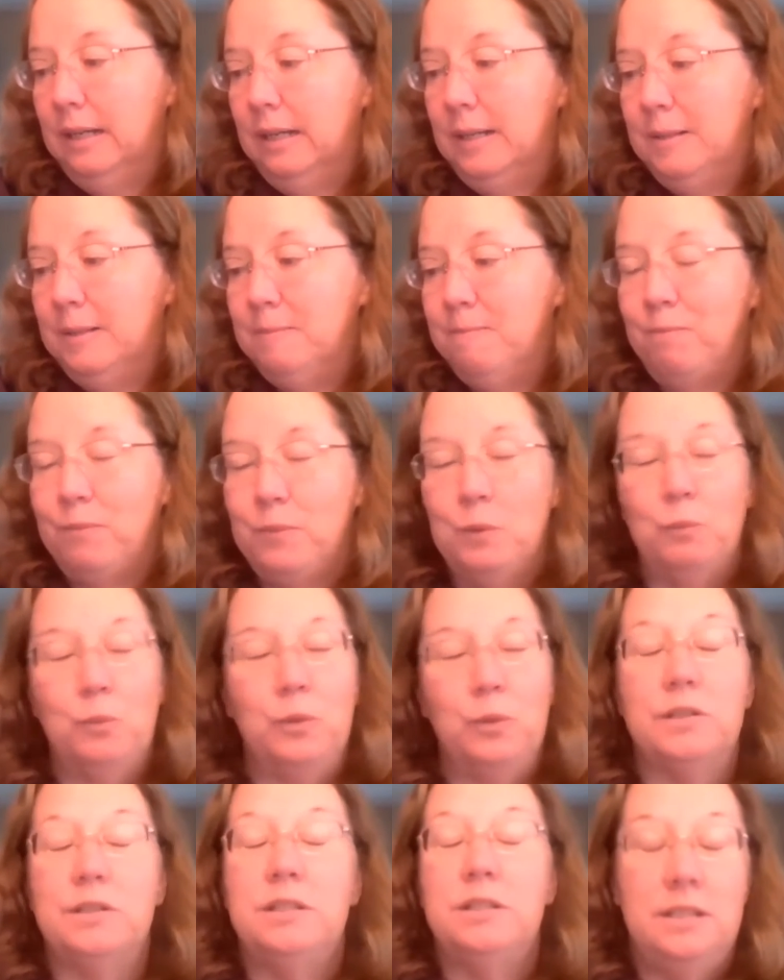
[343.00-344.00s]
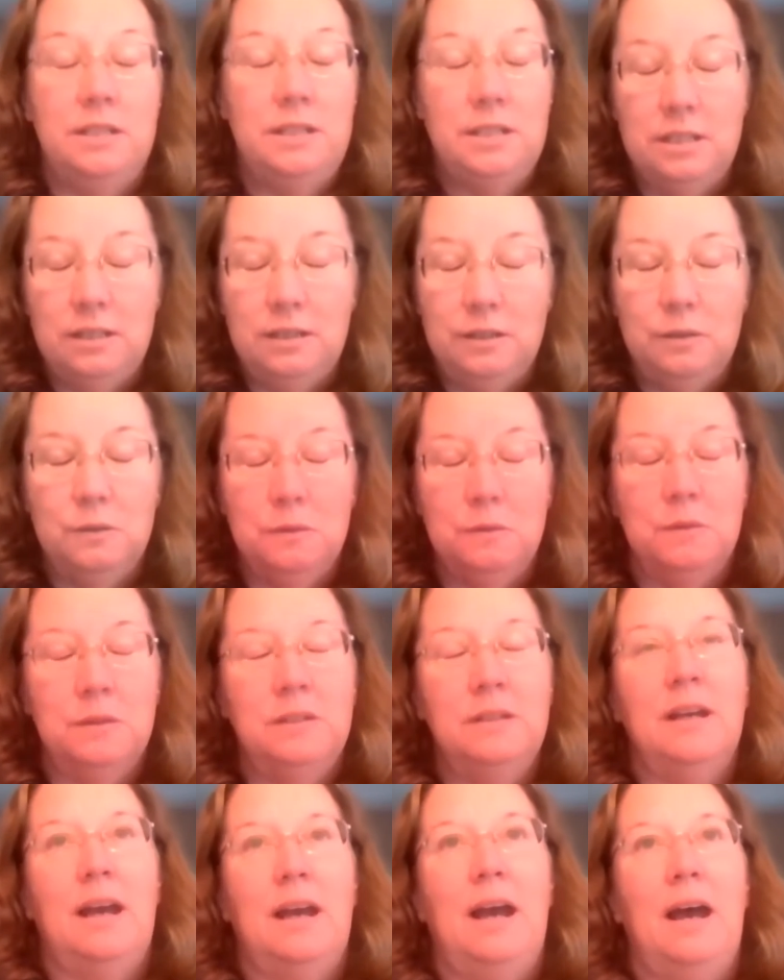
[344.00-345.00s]
um, we're teaching you
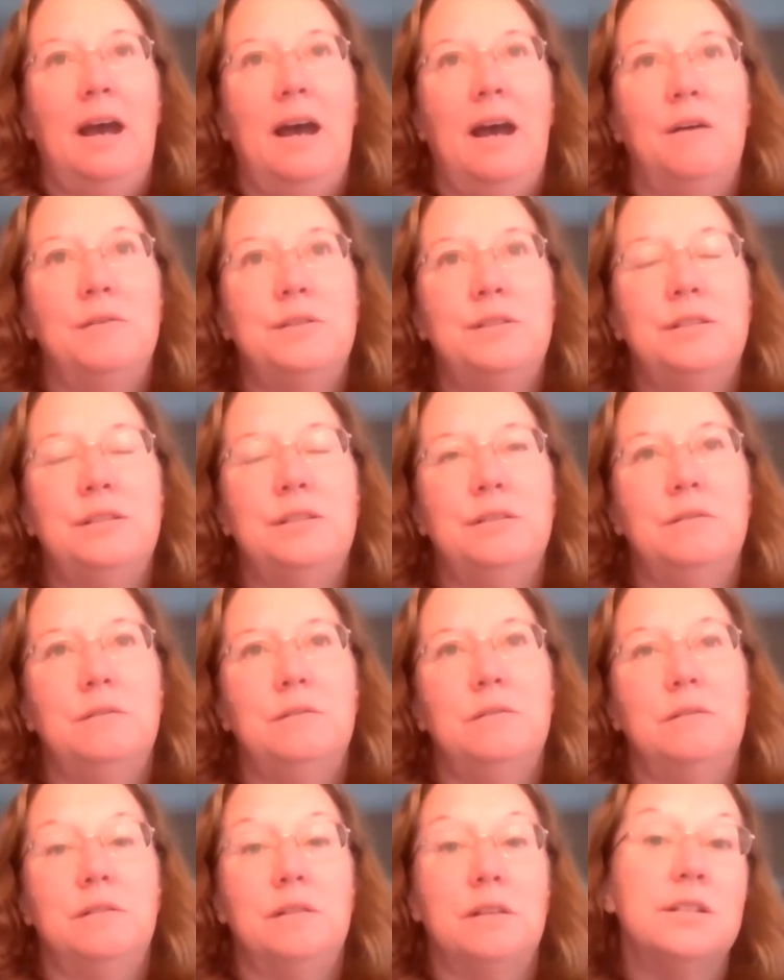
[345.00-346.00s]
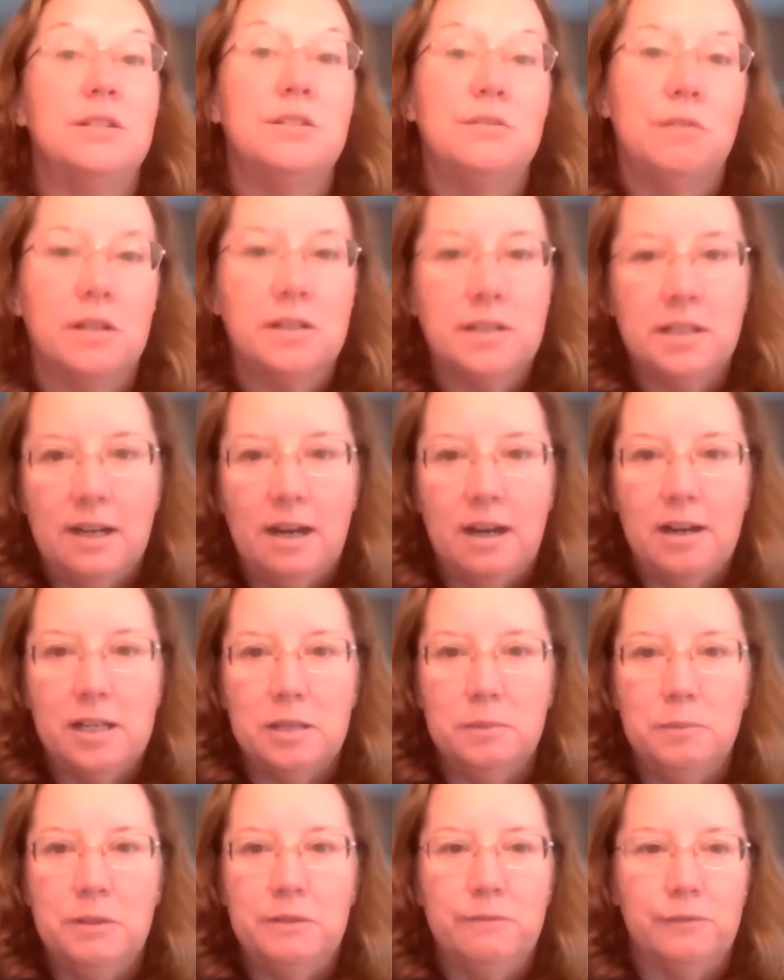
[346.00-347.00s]
how to construct an
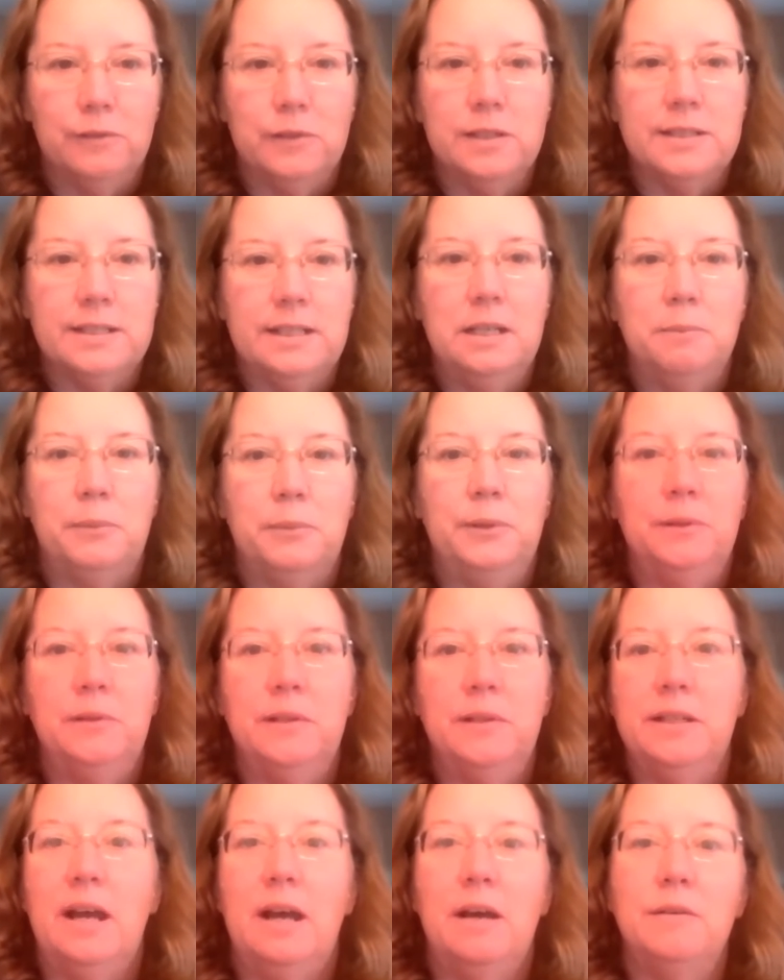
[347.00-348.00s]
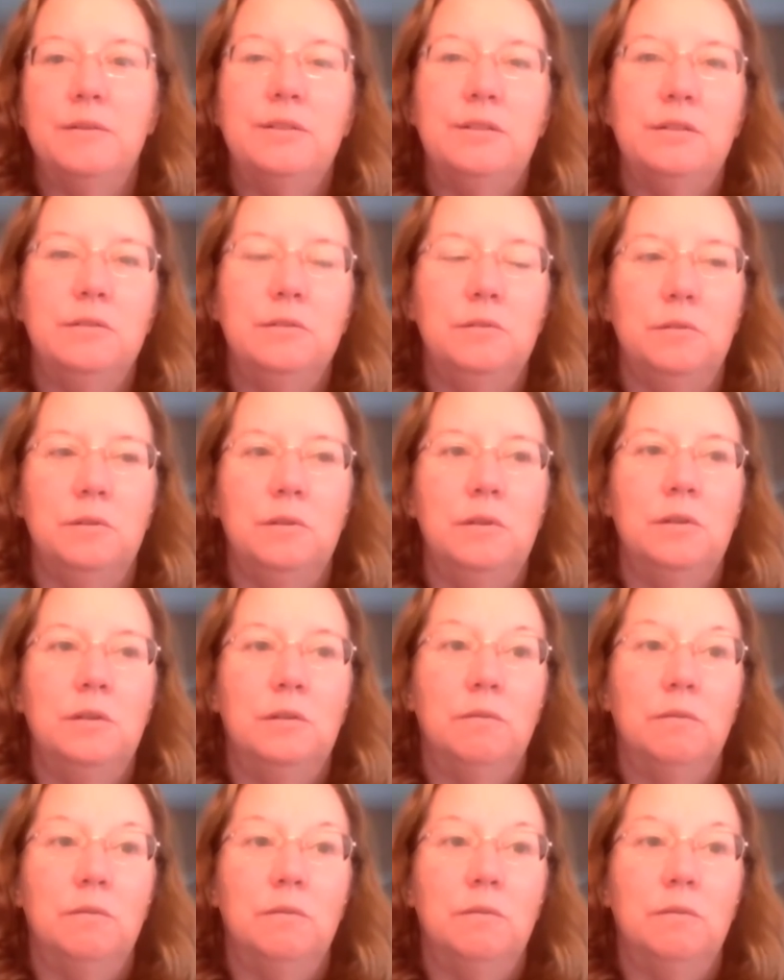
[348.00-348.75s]
argument, for example, and how to